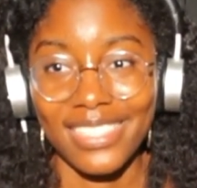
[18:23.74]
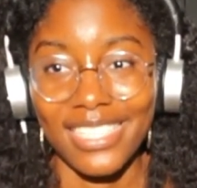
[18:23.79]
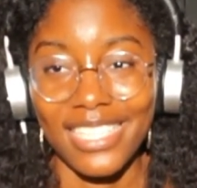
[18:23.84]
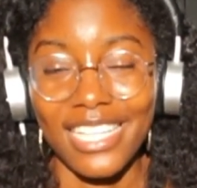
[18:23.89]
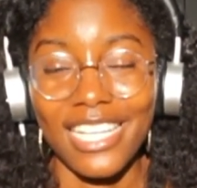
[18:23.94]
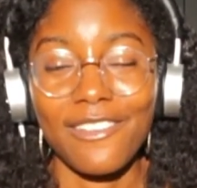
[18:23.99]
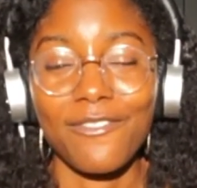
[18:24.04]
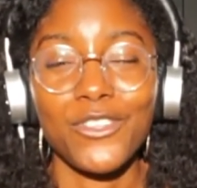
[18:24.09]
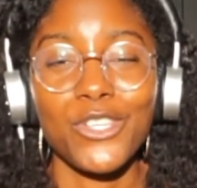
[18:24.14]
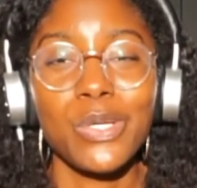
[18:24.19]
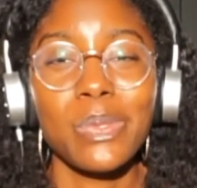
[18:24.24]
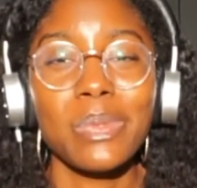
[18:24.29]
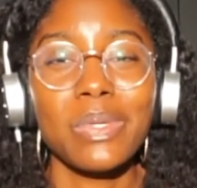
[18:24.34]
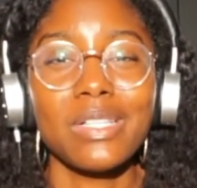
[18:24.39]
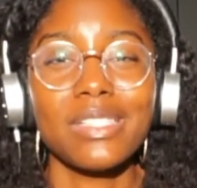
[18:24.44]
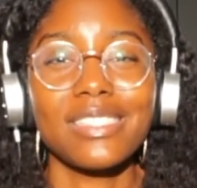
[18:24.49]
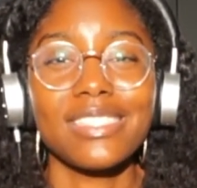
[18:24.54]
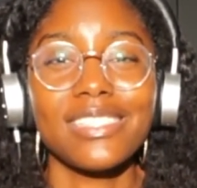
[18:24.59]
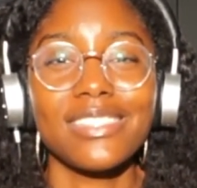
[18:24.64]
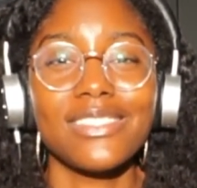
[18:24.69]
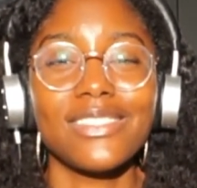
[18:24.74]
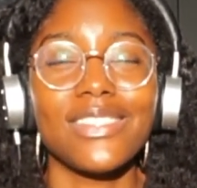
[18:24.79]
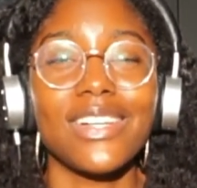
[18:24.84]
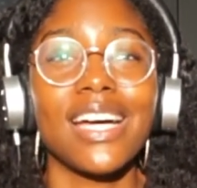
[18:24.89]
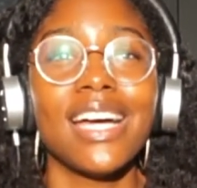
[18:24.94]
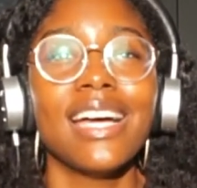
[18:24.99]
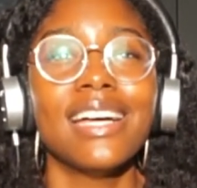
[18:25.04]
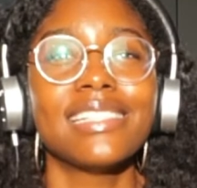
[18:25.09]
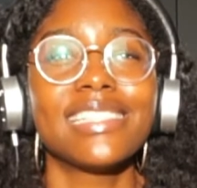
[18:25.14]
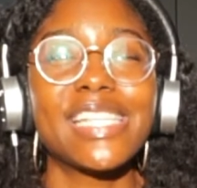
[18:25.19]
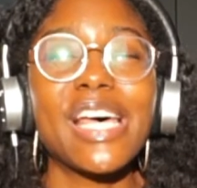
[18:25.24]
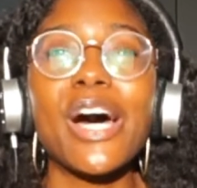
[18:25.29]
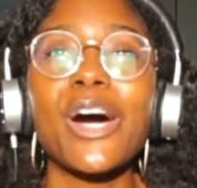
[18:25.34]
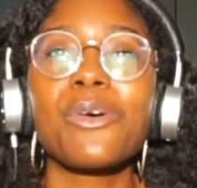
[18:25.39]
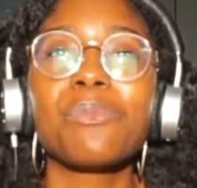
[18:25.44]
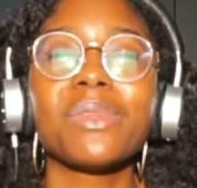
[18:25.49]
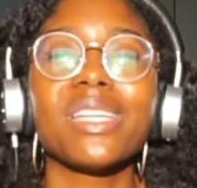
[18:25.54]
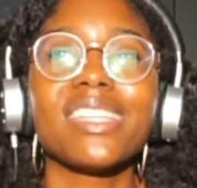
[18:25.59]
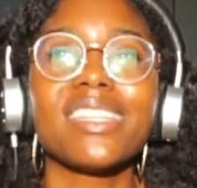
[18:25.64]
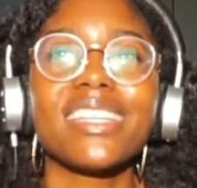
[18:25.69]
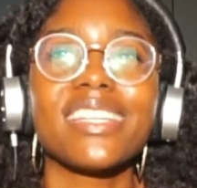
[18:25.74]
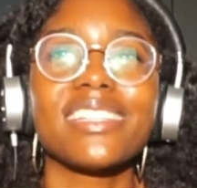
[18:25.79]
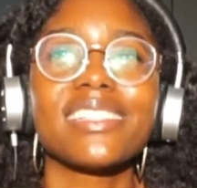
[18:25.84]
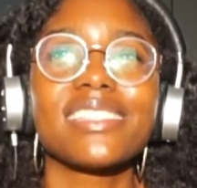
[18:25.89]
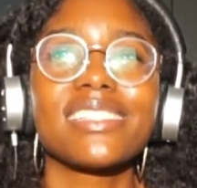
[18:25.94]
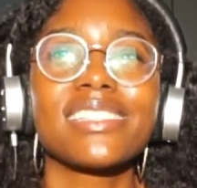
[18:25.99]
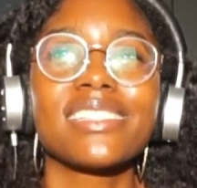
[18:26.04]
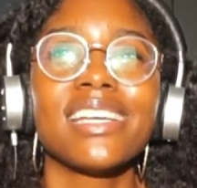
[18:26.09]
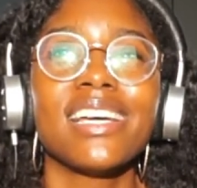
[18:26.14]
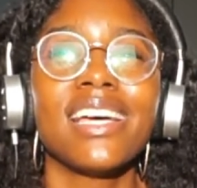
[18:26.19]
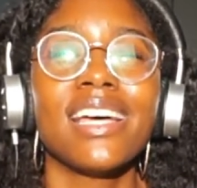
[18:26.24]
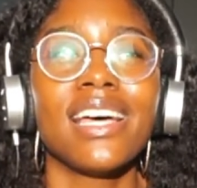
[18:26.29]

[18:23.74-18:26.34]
If you were to tell me this